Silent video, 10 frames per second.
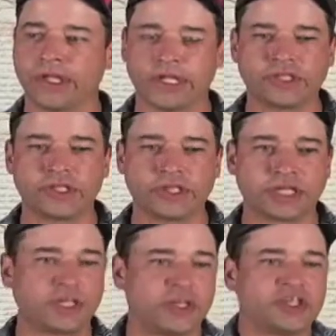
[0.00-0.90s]
It's just
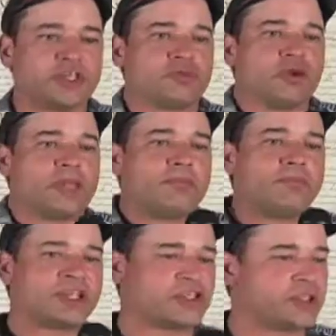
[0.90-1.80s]
sickening. This is one of the
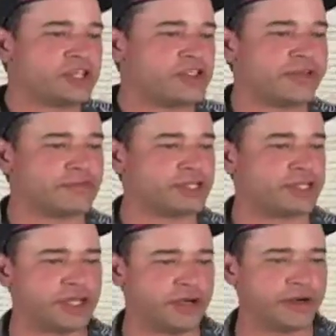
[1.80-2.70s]
best nights I've
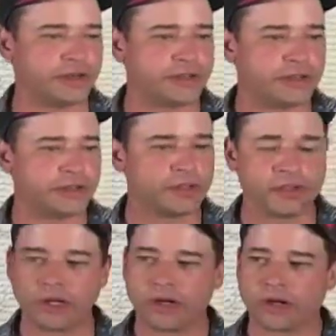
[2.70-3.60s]
seen here.
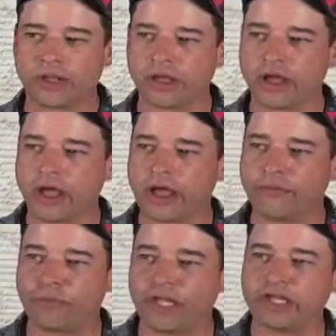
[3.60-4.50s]

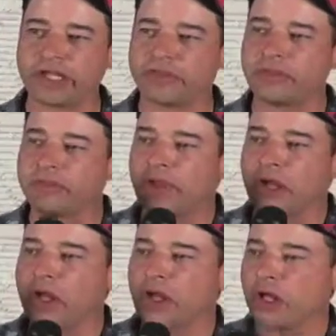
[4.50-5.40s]
If we can get
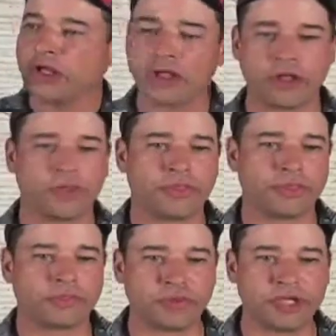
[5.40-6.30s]

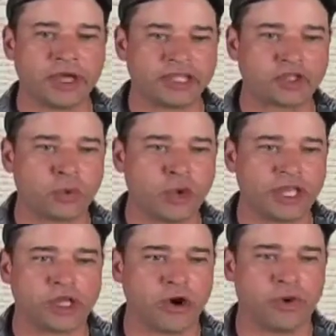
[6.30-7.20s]
3 nights a
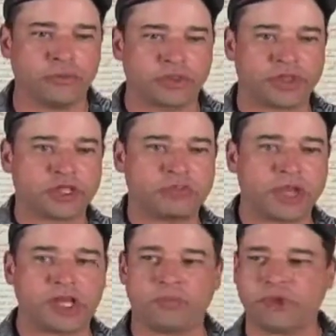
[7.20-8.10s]
week going with this
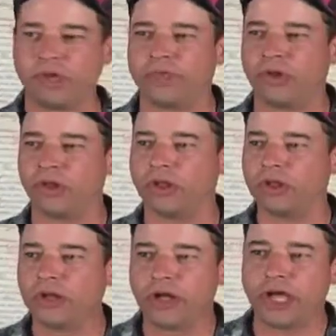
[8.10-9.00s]
many people,
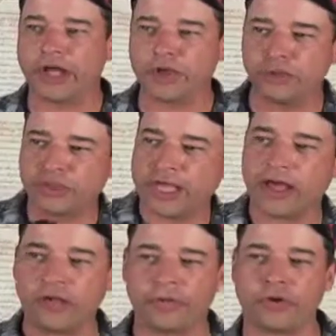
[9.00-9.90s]
and you
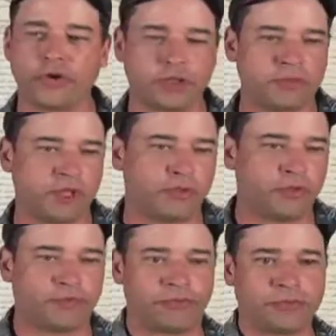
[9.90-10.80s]
tell 30
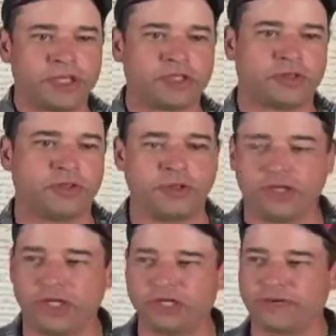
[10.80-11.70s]
people from each
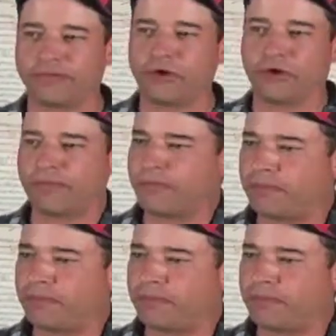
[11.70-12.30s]
of your,